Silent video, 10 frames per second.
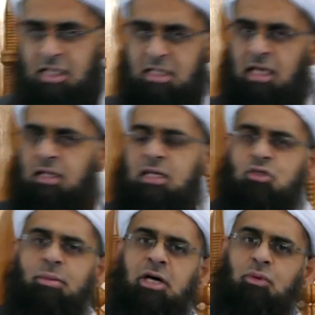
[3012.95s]
Then Allah
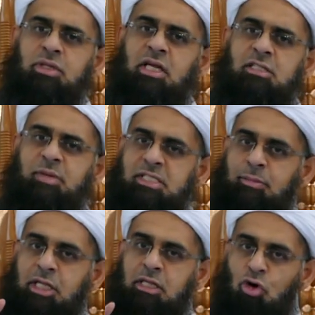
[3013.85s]
subhanahu wa ta'ala speaks
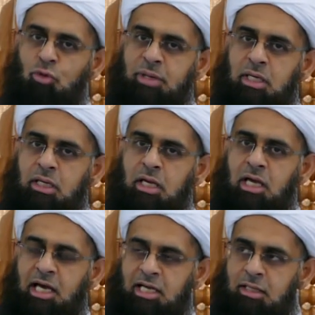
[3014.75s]
about tawbah
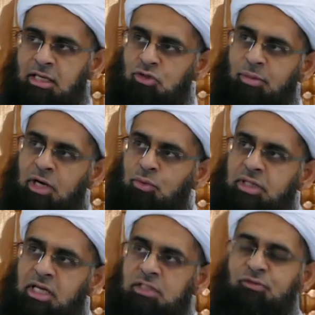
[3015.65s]
and Allah subhanahu wa
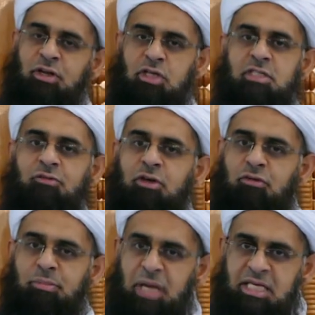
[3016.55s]
ta'ala's philosophy of
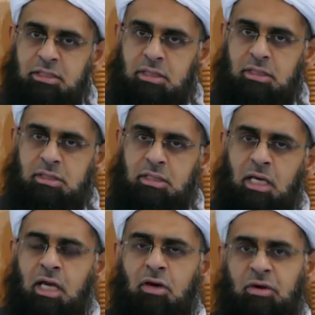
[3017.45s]
repentance,
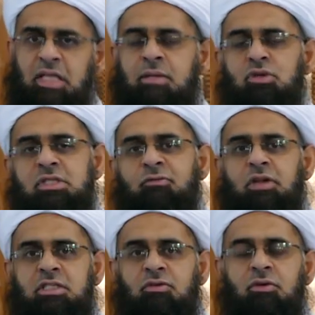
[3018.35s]
right? The Muslim
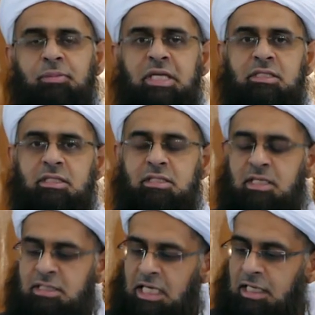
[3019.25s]
philosophy of repentance
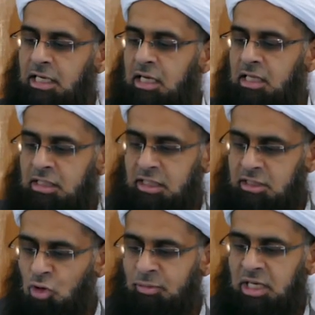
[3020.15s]
is that the
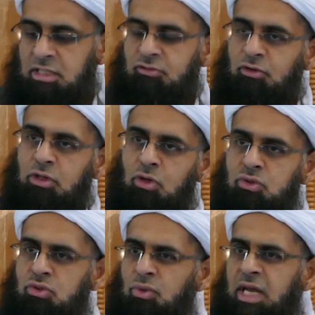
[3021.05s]
tawbah is for
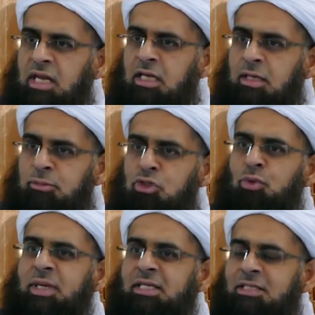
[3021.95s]
those who end up
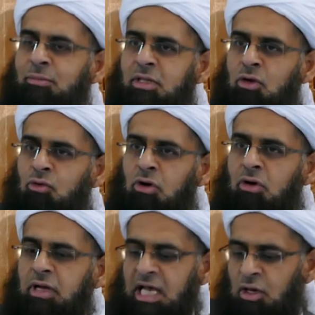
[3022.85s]
doing something
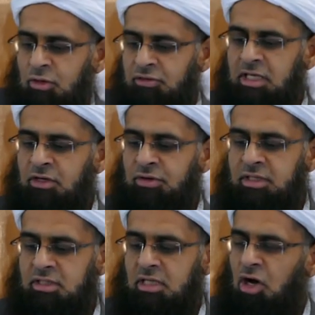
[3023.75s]
wrong out of
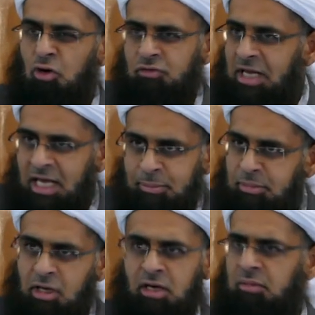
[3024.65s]
ignorance, overlap,
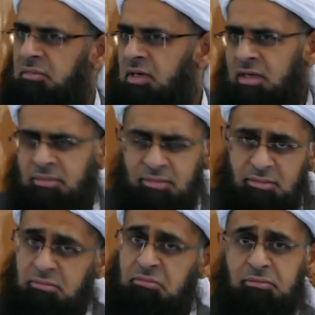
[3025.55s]

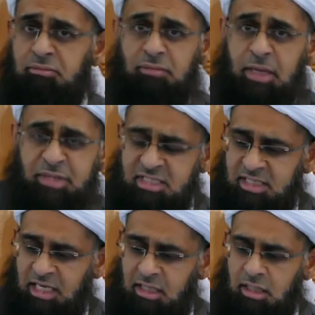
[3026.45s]
a
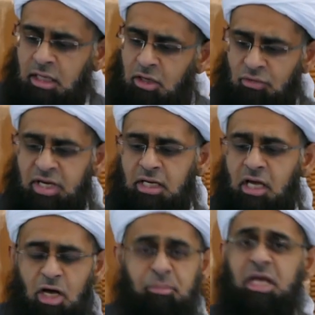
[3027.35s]
mistake, right?
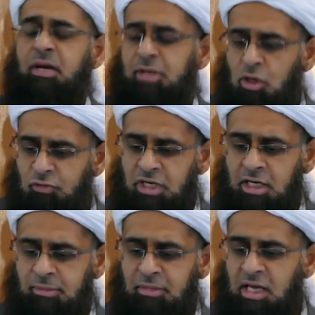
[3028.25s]
Becoming
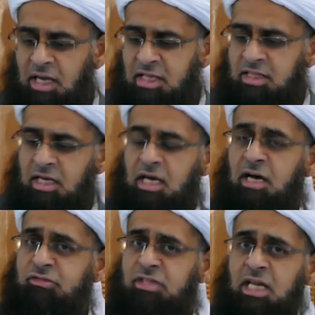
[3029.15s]
overcome. And then
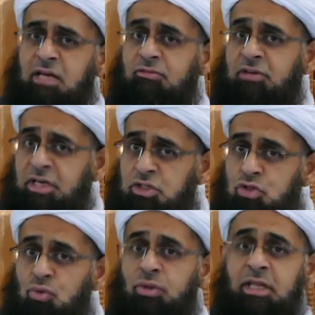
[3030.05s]
after that, very
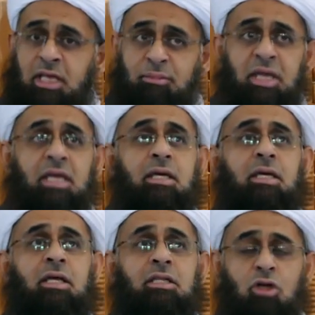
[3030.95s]
soon they make
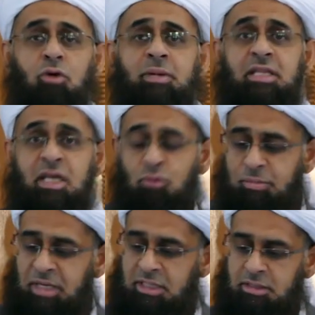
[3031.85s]
tawbah, they
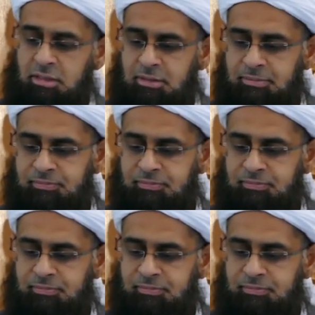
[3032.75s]
repent.